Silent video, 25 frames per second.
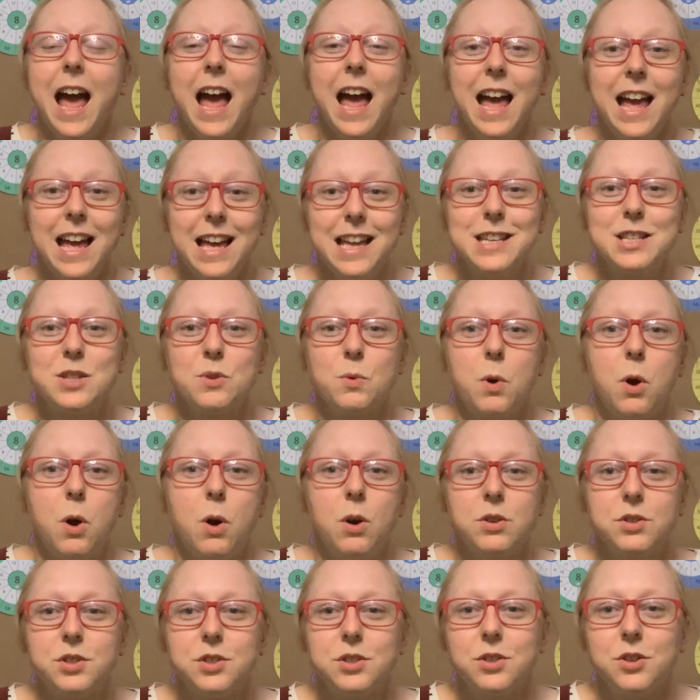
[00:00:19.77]
and we're
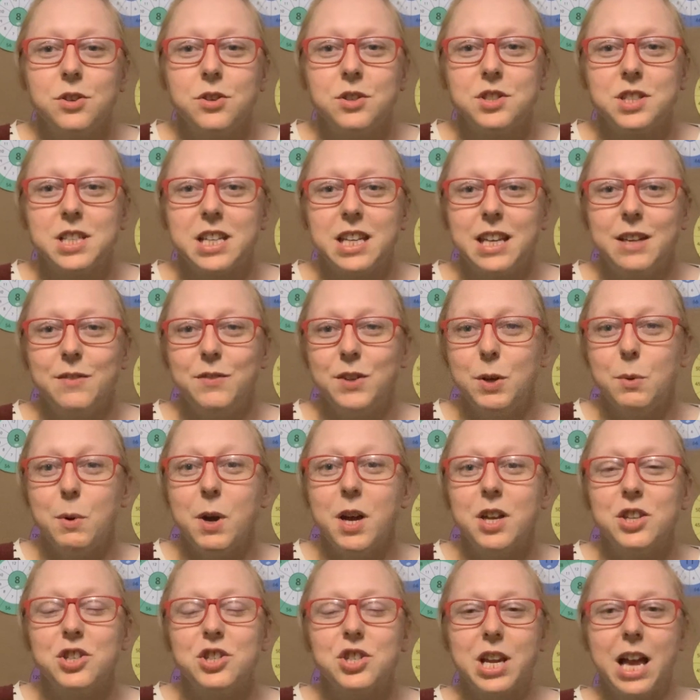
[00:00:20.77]
also going to give you
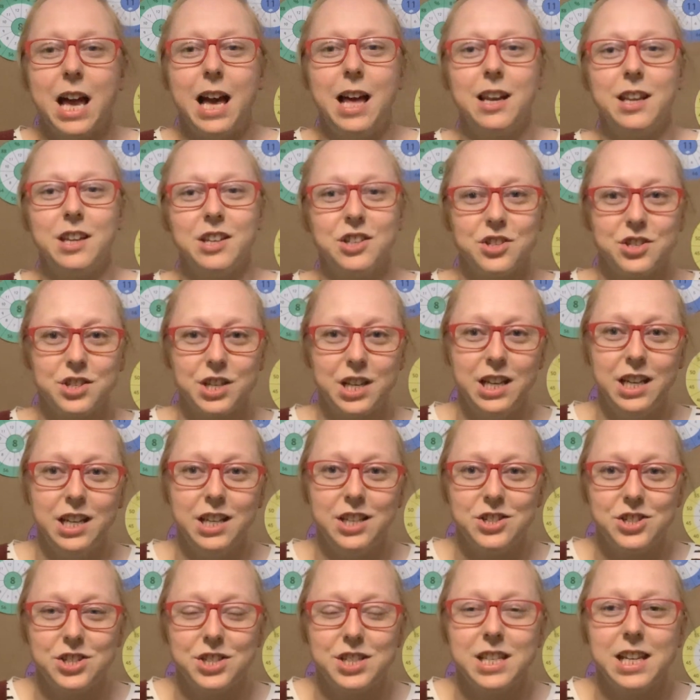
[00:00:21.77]
a challenge
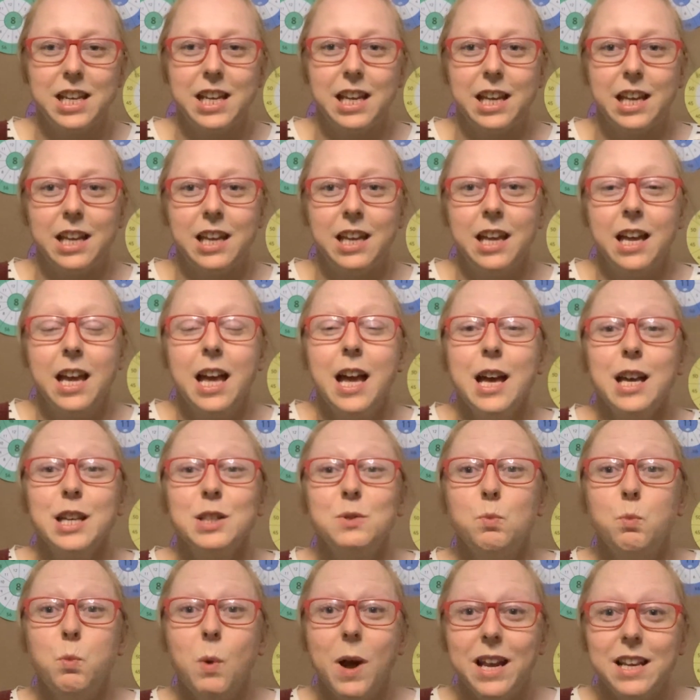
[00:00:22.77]
each day. As
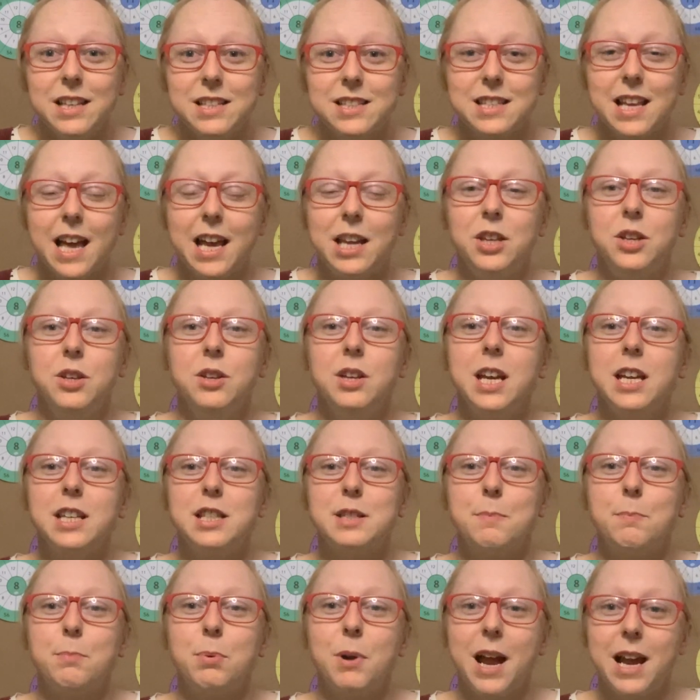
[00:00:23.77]
well as that, you get
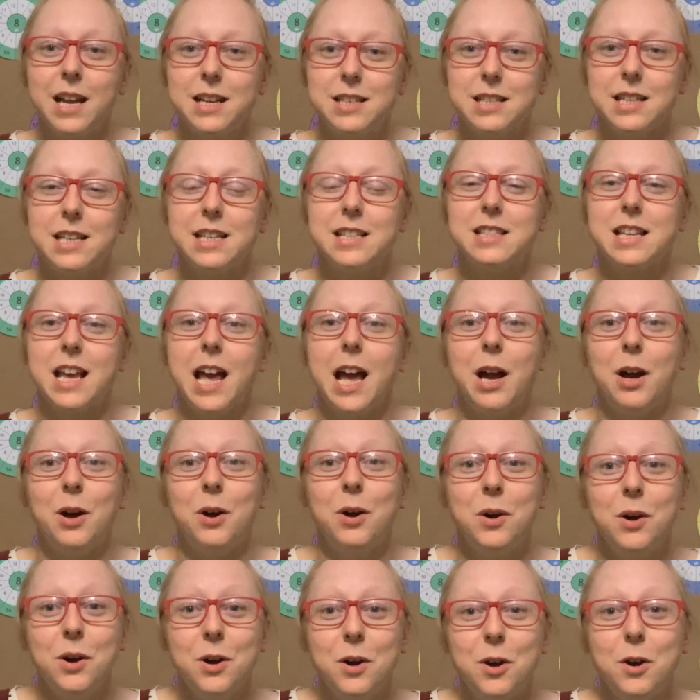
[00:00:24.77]
to practice at
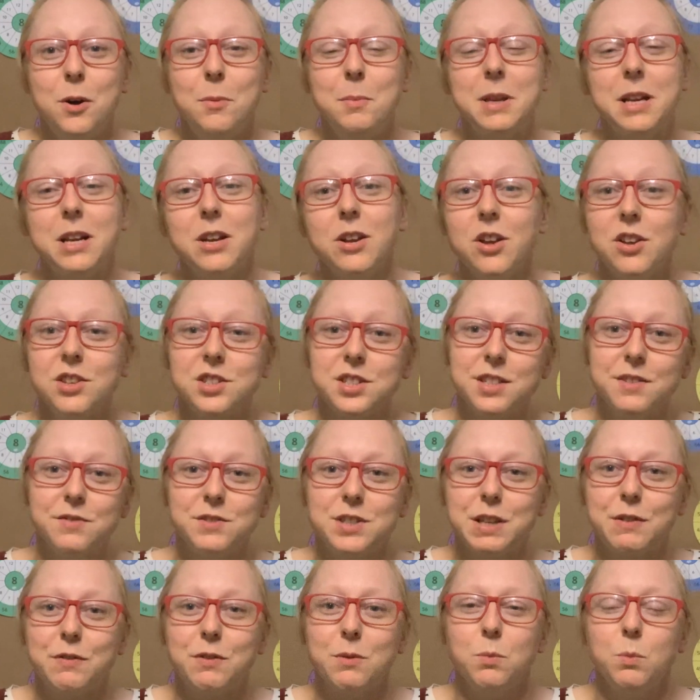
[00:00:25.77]
home in lots of
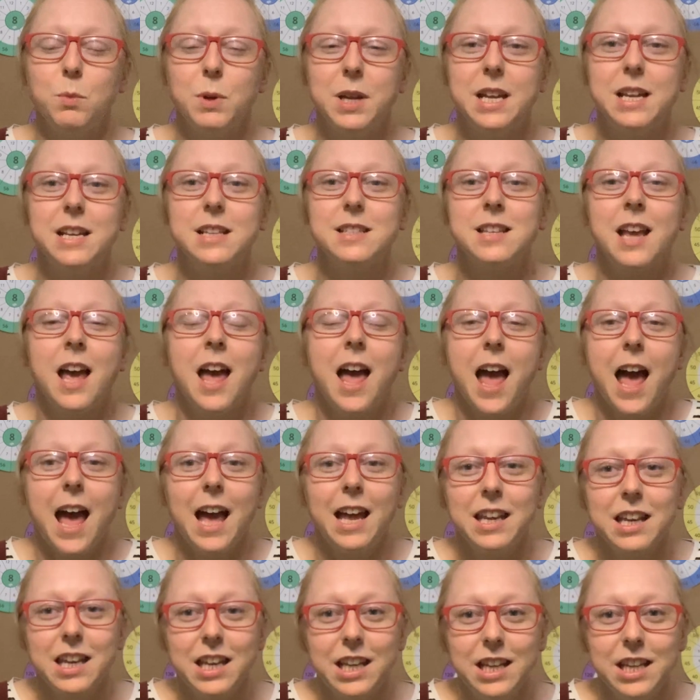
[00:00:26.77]
different ways,
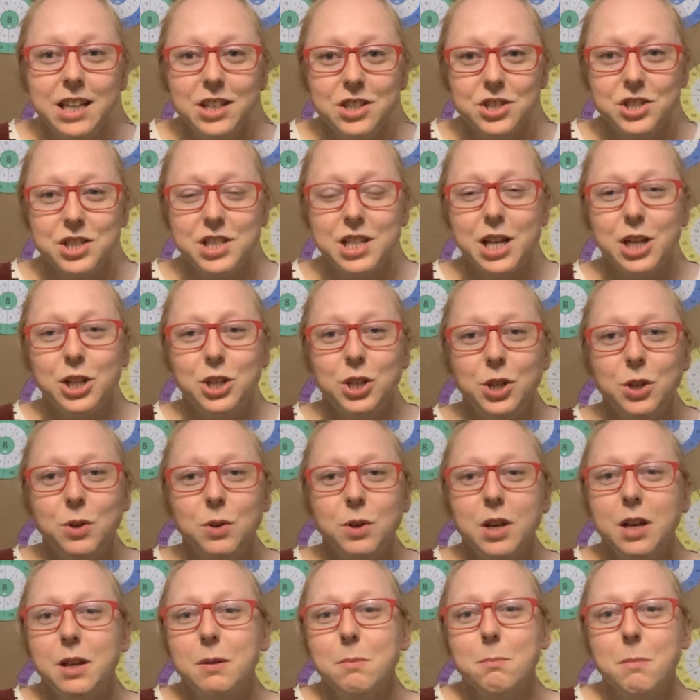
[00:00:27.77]
and each day you
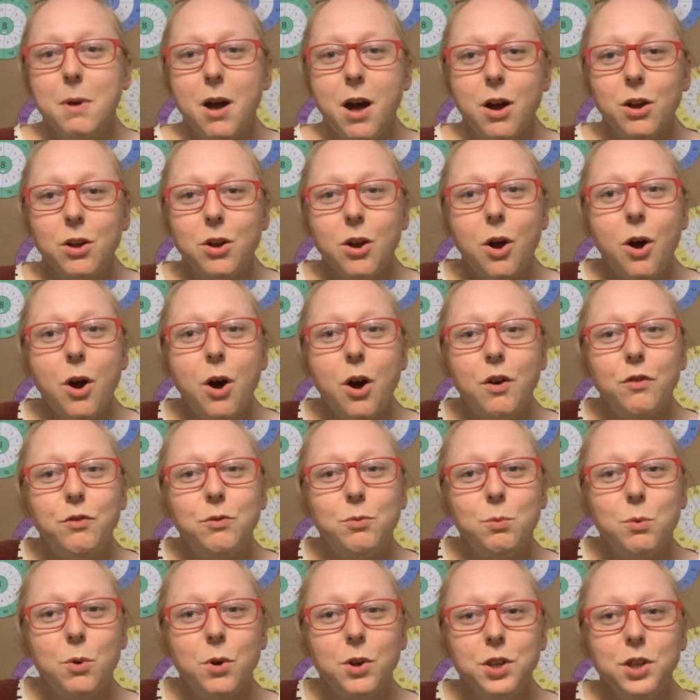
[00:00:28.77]
can mark off
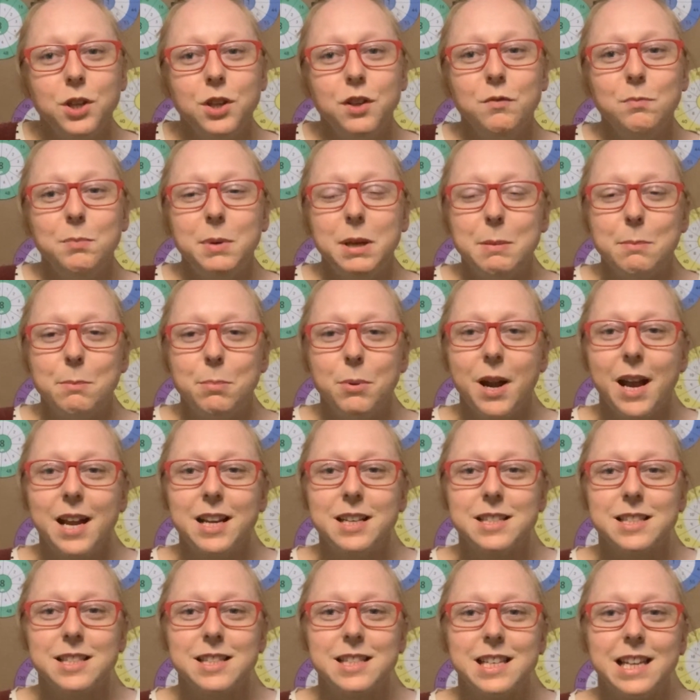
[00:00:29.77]
what you've been
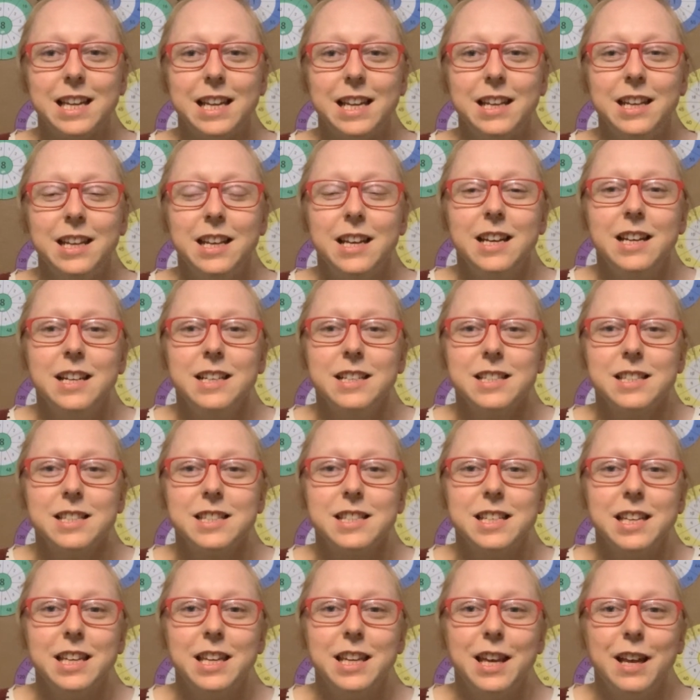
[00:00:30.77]
practicing to
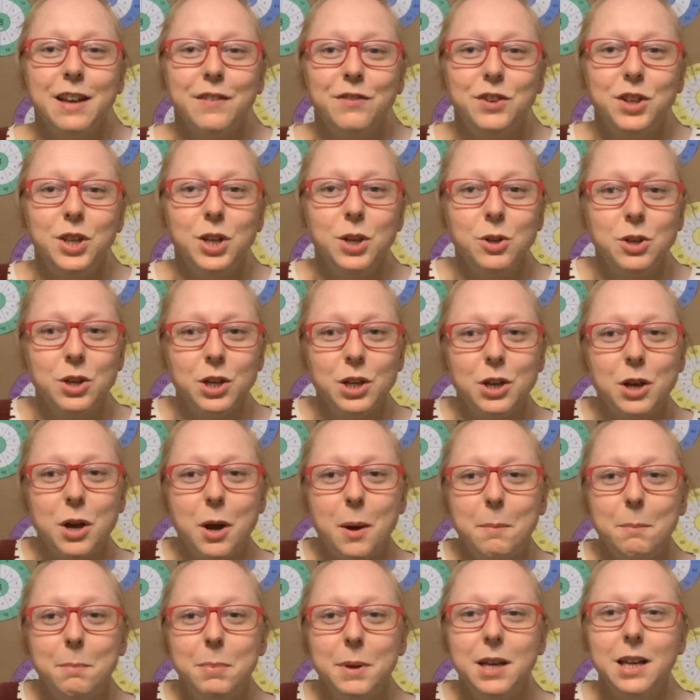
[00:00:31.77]
see if you can
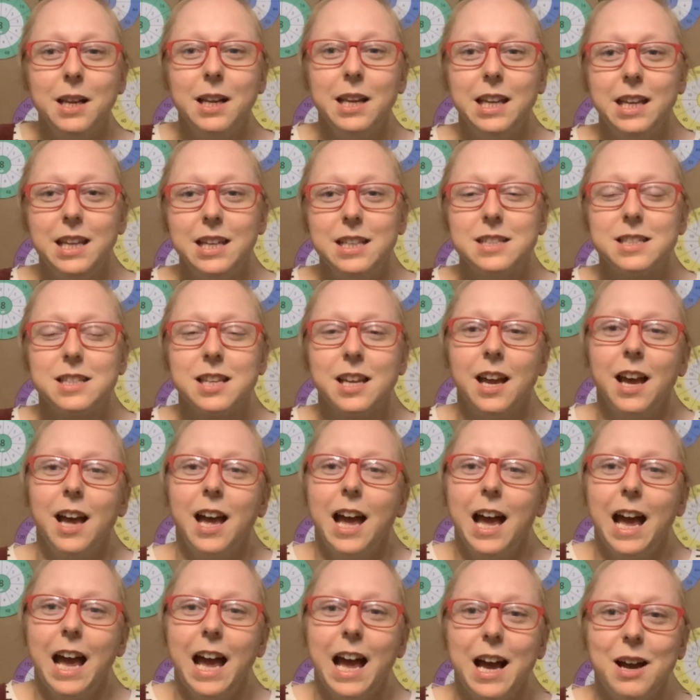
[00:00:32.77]
complete
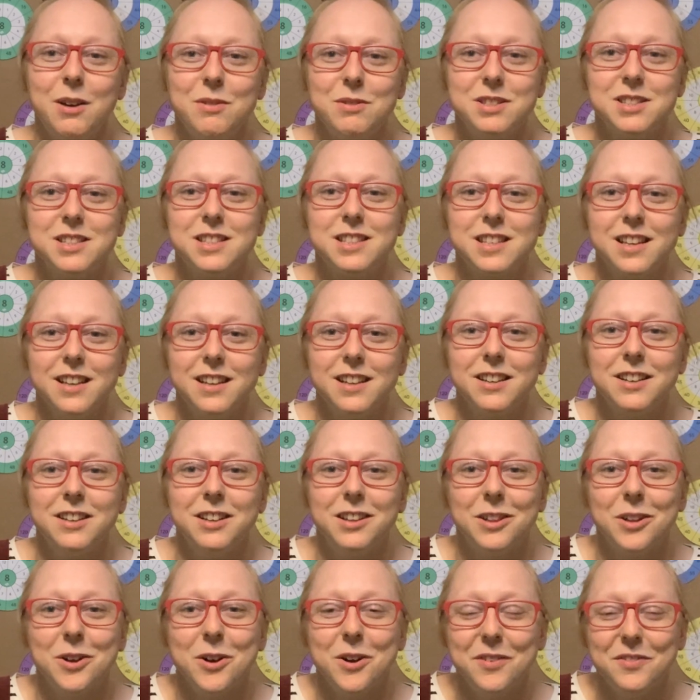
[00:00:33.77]
our
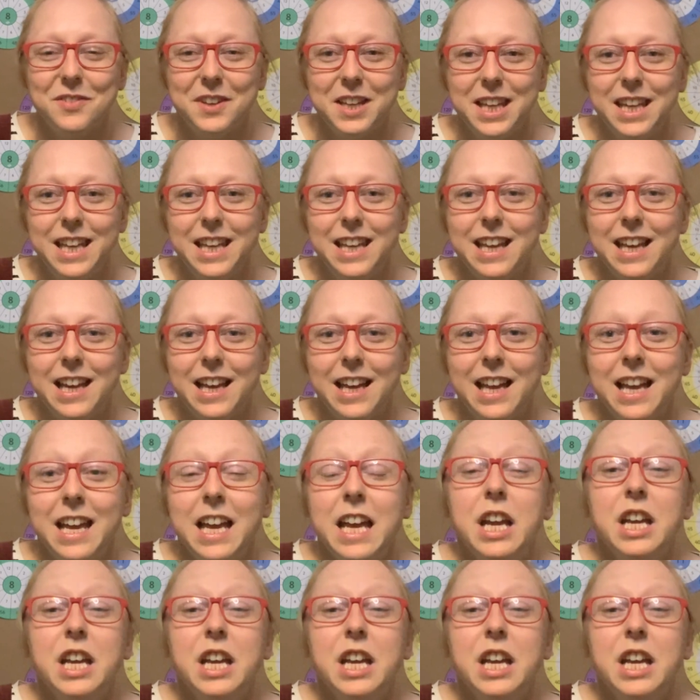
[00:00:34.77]
circle over here.